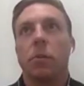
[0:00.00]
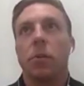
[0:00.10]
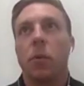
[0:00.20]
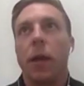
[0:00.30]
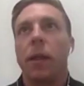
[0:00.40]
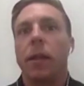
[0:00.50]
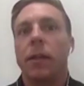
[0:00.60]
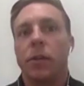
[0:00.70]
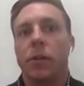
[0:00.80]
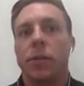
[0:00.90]
The way I like to
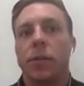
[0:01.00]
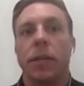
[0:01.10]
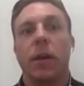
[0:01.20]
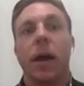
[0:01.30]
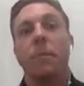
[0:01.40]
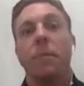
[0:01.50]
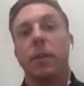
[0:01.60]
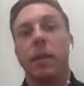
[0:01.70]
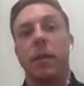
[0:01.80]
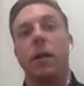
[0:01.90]
use it is I'm
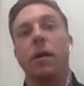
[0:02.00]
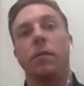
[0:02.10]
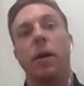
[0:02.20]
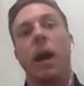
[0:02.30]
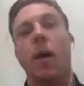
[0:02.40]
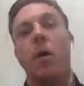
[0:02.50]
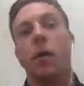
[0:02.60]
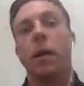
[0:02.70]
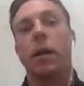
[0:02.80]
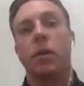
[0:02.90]
thinking of how can
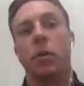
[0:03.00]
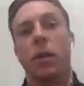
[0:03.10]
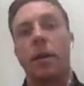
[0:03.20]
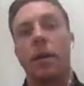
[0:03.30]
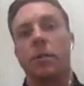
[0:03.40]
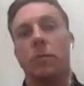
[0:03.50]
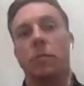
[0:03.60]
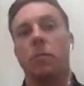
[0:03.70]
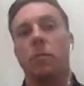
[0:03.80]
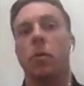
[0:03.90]
I utilize
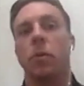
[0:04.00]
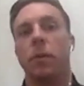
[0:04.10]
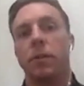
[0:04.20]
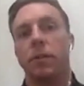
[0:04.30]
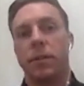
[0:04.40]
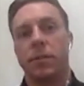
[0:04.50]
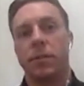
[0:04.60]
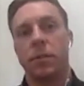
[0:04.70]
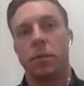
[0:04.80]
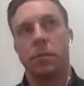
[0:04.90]
multiple different
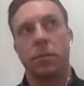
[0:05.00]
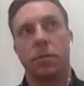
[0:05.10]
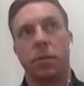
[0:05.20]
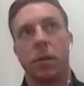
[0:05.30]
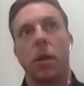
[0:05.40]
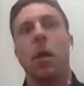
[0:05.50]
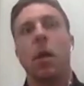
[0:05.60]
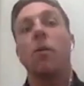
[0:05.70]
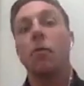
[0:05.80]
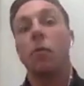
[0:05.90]
systems
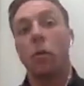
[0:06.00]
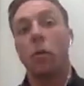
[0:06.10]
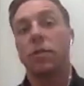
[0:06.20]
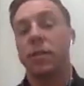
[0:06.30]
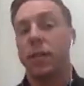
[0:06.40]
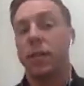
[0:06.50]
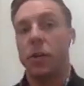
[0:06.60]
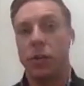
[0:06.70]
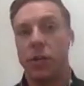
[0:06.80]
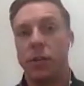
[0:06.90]
for
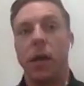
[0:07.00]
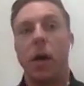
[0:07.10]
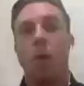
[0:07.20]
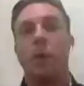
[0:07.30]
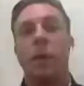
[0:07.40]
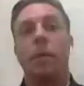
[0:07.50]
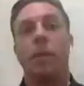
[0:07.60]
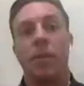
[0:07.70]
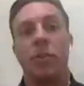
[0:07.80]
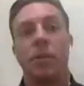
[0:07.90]
synergy to help get a
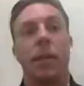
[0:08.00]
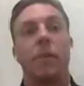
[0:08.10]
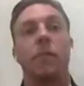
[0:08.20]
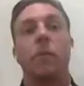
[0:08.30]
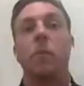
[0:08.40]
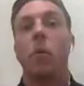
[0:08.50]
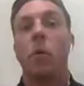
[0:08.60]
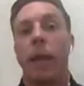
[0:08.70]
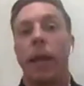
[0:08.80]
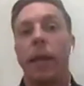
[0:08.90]
patient again from point
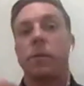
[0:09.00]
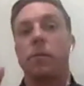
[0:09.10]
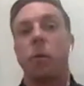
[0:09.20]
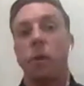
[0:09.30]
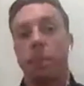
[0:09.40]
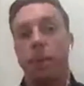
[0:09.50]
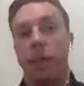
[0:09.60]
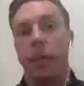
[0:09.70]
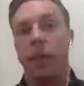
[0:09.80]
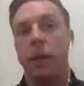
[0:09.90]
A to point
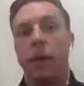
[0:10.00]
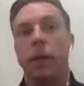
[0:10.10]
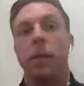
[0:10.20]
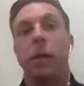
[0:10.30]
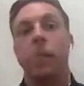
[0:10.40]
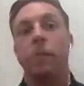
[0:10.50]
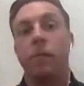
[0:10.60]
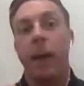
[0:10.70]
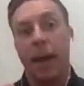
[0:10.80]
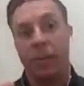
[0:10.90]
B the
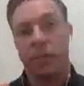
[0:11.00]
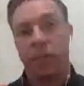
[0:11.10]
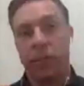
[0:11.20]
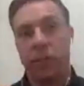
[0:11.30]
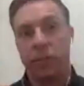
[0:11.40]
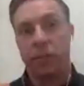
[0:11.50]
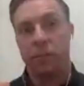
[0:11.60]
fastest.